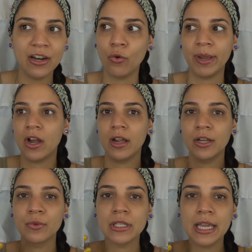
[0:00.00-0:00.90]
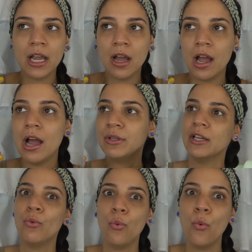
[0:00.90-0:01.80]
Oh my god, it was like, I was
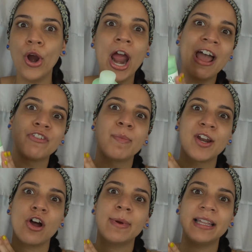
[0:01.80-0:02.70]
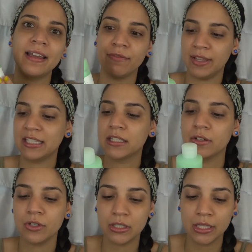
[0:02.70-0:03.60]
like, where have you been all my life? Like
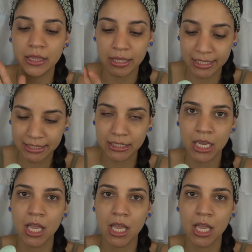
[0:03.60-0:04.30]
seriously, this